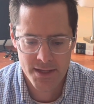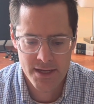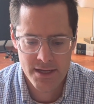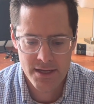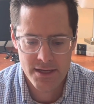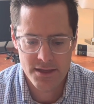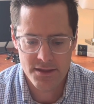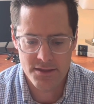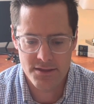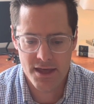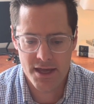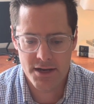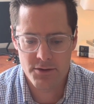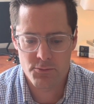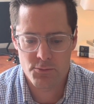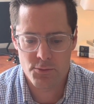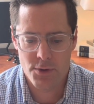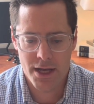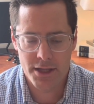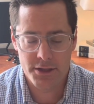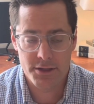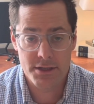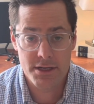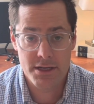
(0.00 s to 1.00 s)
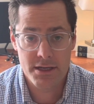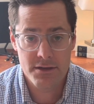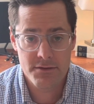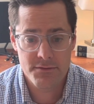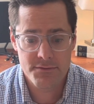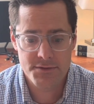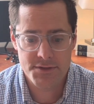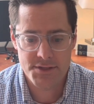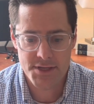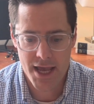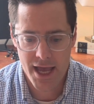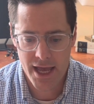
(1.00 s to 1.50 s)
Then
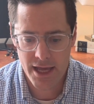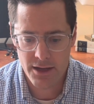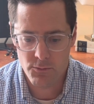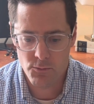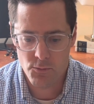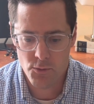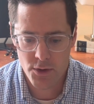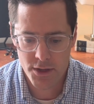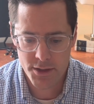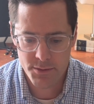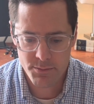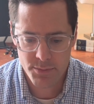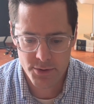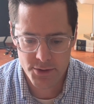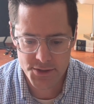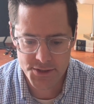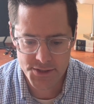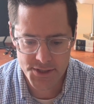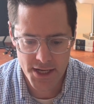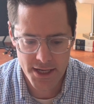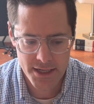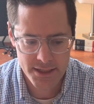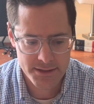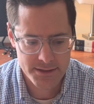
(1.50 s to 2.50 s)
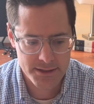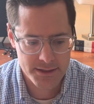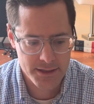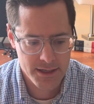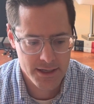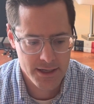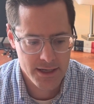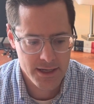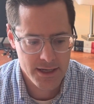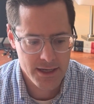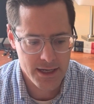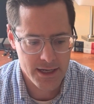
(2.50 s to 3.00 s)
relatives at 1%.
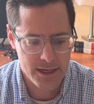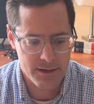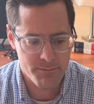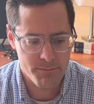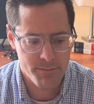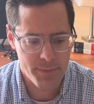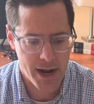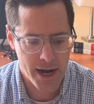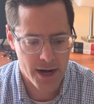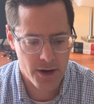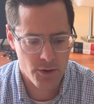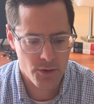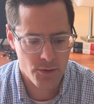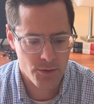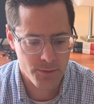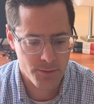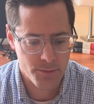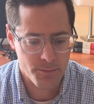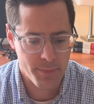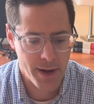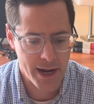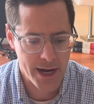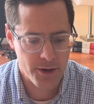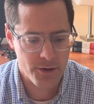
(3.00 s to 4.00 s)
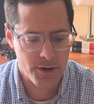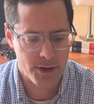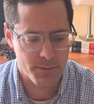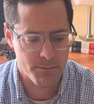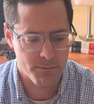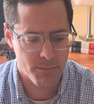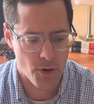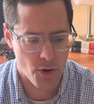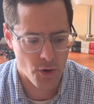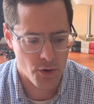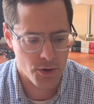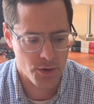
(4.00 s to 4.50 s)
And parent
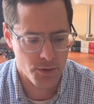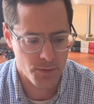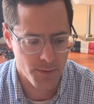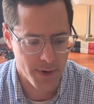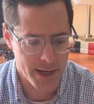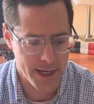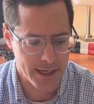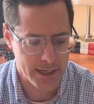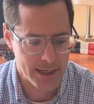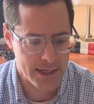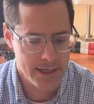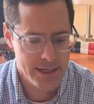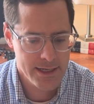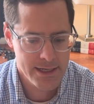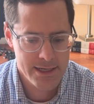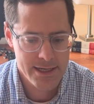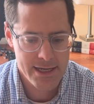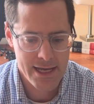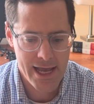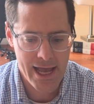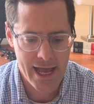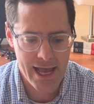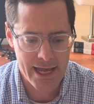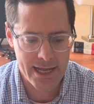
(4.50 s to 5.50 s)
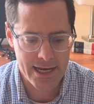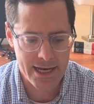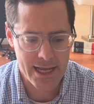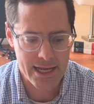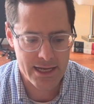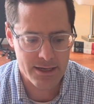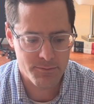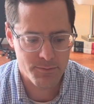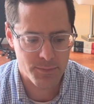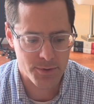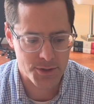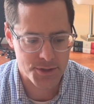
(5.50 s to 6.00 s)
borrowing at
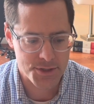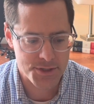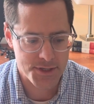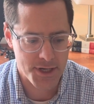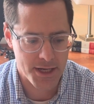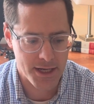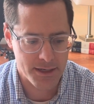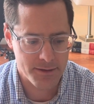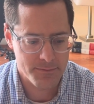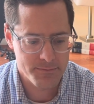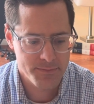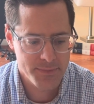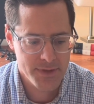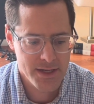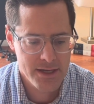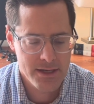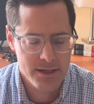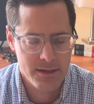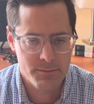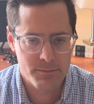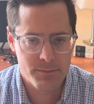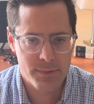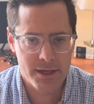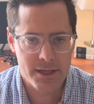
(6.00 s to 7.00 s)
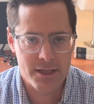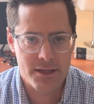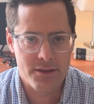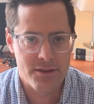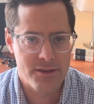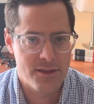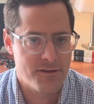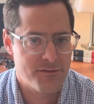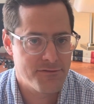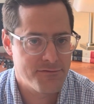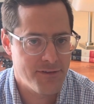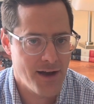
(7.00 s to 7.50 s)
8%. But
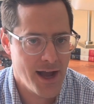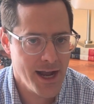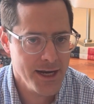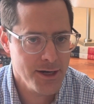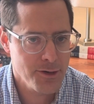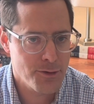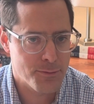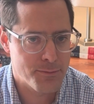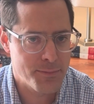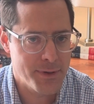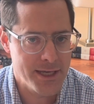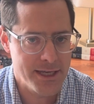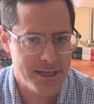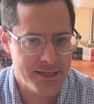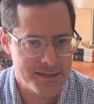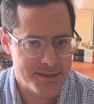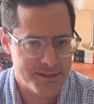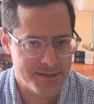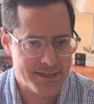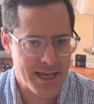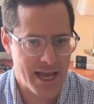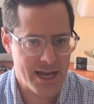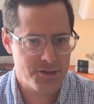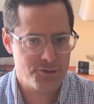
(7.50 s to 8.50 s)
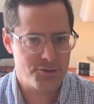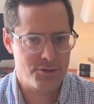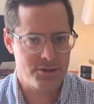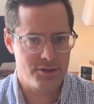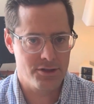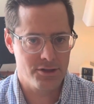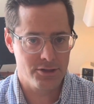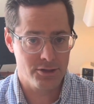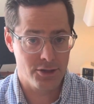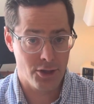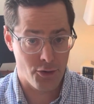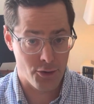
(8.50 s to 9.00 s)
the final piece is actually
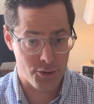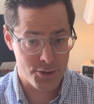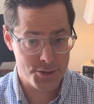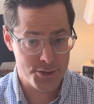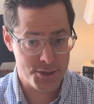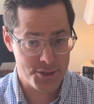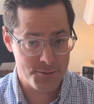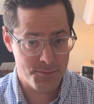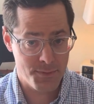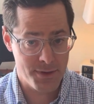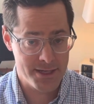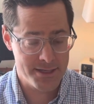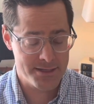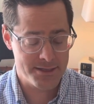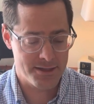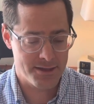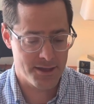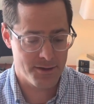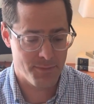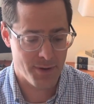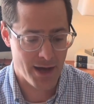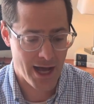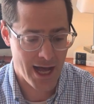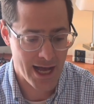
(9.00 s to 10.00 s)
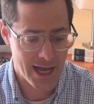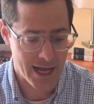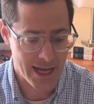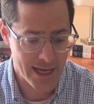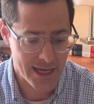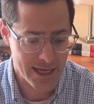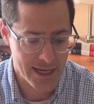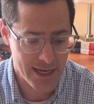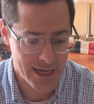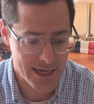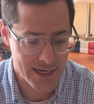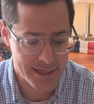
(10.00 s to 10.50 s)
the largest piece of the
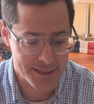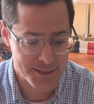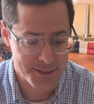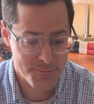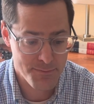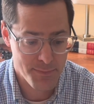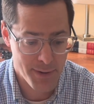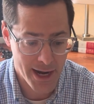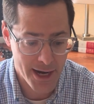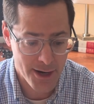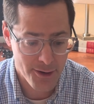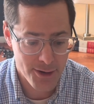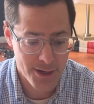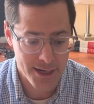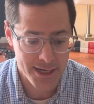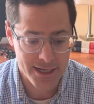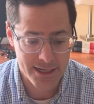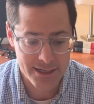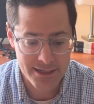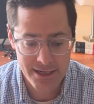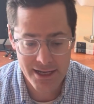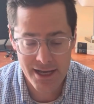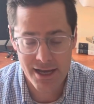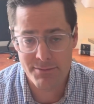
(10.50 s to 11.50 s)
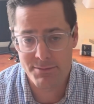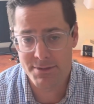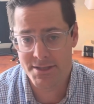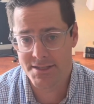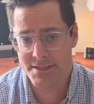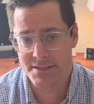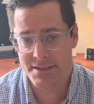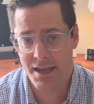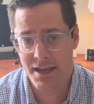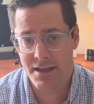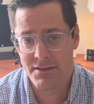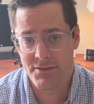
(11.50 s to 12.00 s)
pie, and it's parent income and
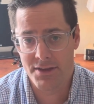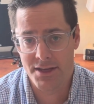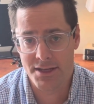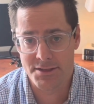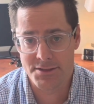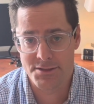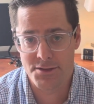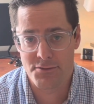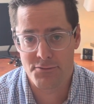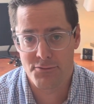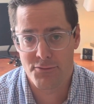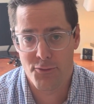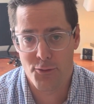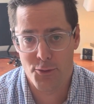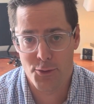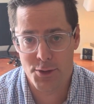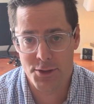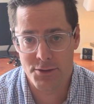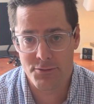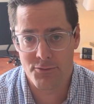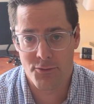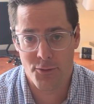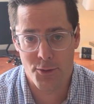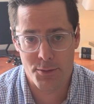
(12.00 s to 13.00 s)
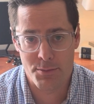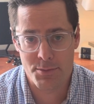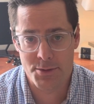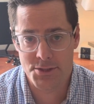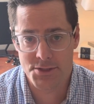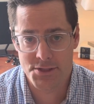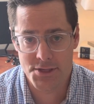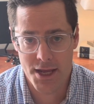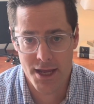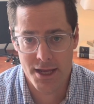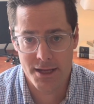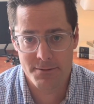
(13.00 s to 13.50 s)
savings at
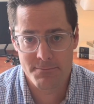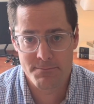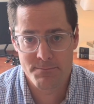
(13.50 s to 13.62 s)
44%.